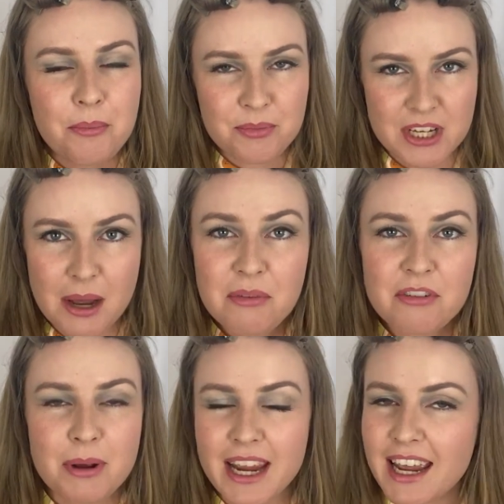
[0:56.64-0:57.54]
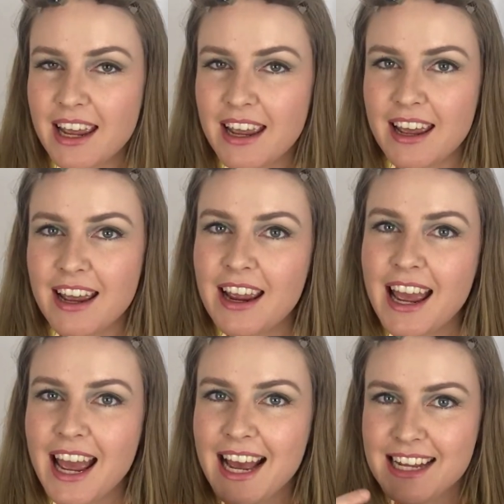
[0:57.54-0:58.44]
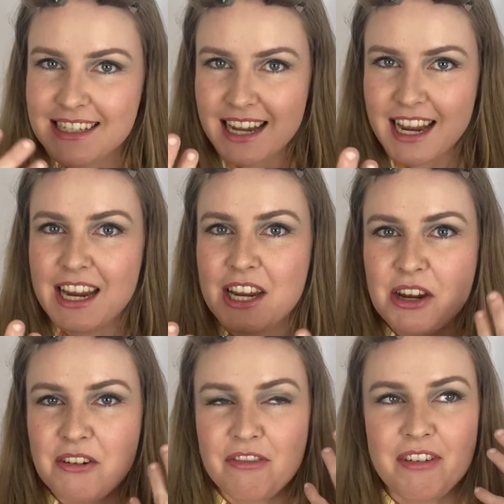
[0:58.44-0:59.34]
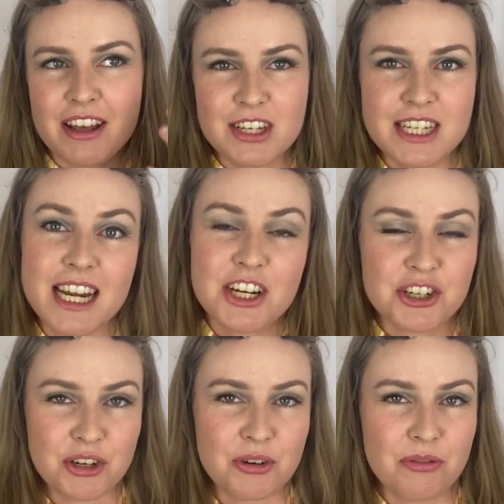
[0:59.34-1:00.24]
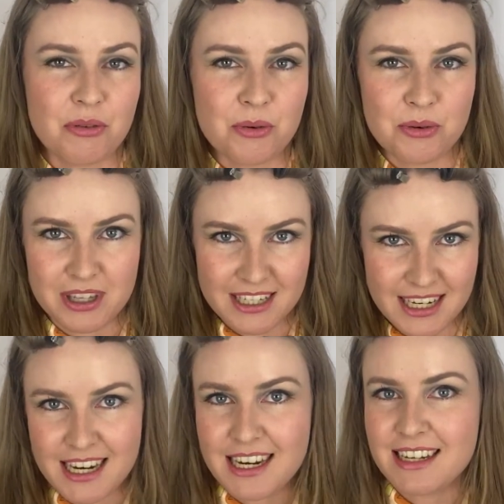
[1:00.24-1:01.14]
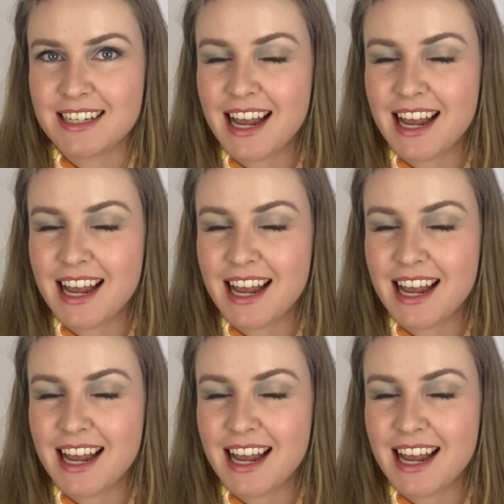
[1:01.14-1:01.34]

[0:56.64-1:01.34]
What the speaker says: some of my hair as a foundation for the tease,